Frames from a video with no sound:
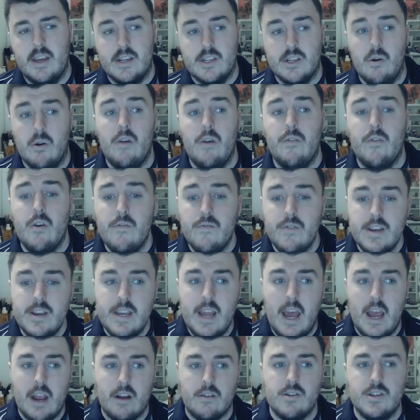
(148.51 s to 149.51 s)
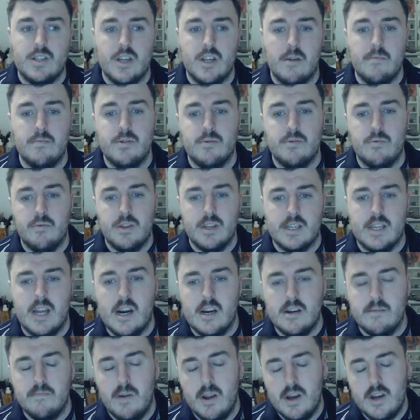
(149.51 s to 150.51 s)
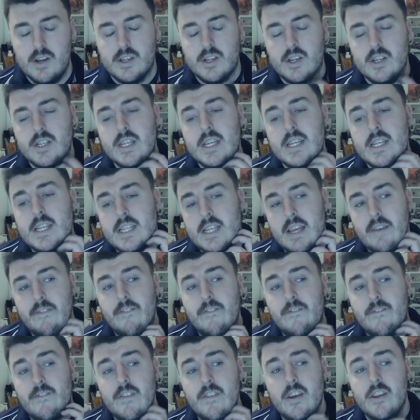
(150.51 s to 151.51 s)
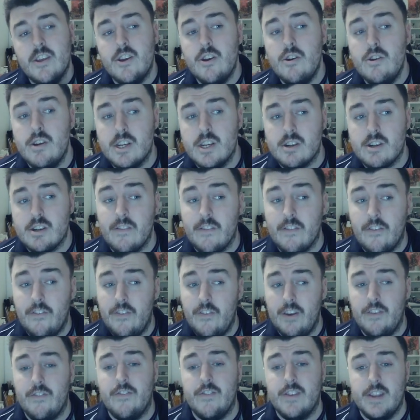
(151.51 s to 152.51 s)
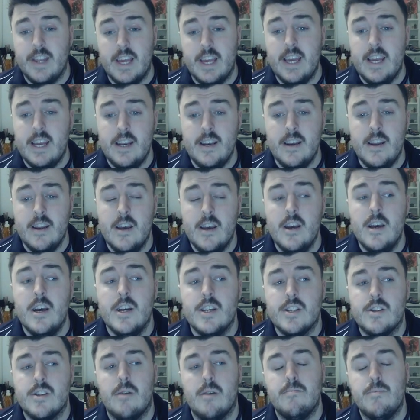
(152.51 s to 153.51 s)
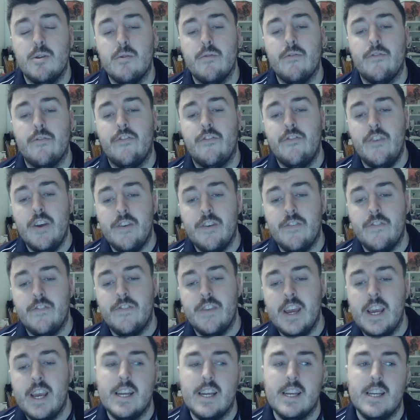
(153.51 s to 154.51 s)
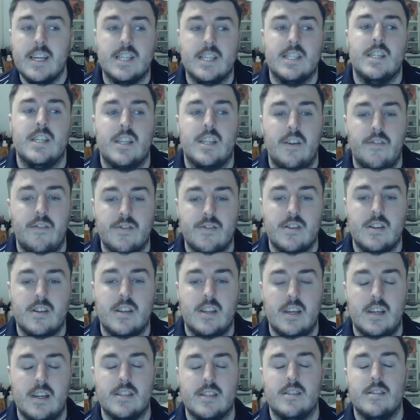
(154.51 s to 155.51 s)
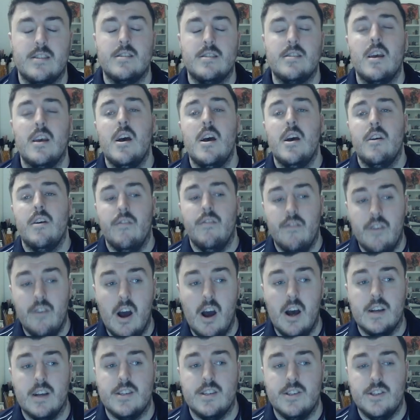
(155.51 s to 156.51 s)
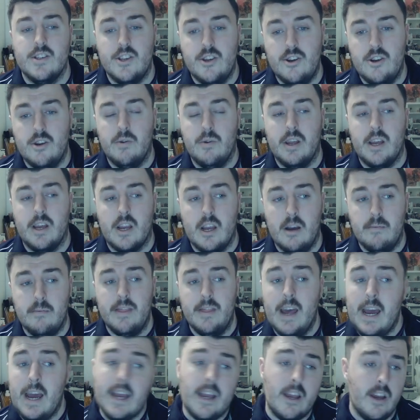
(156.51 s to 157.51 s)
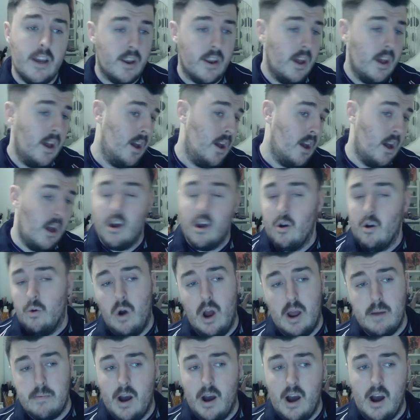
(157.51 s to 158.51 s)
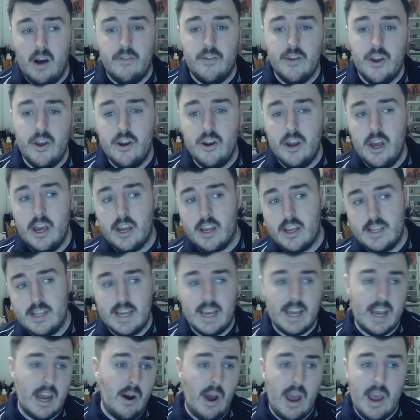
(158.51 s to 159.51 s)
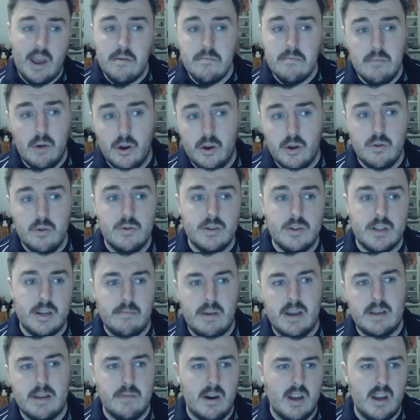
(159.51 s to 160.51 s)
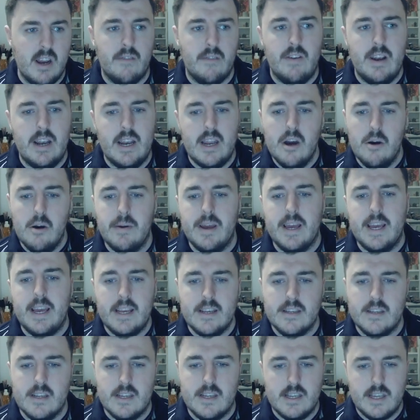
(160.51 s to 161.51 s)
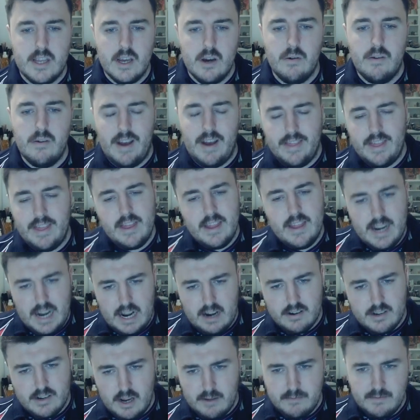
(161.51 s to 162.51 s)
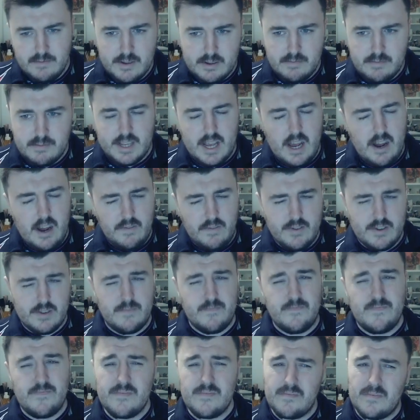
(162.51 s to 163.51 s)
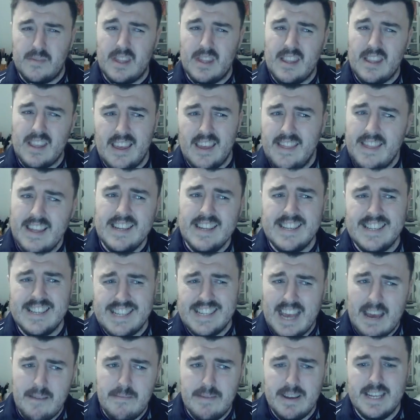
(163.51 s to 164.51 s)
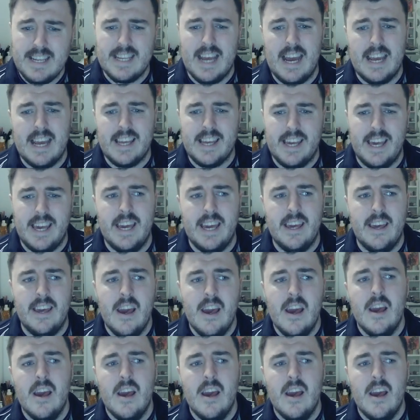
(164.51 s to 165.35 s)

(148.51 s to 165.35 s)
So I've gone for Necrosphinx with this Terror Blows, because this is a unit strength 15, so I'm doing 15 initiative statistics versus a unit when I come in. That could wipe half a unit, could take out 8 models, and it makes my life a little bit easier to deal with. And then the Necrosphinx themselves, they're semi-tanky.